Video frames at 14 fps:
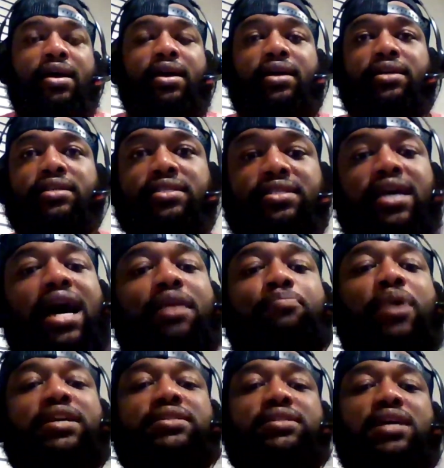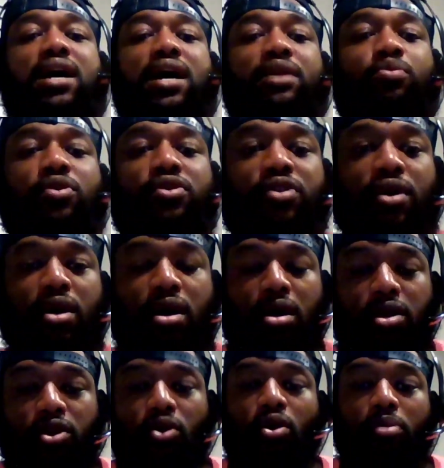side by side with
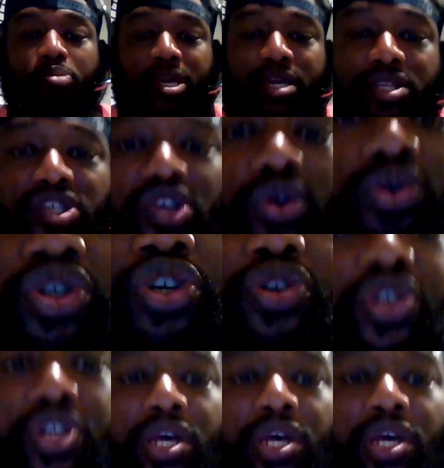European soldiers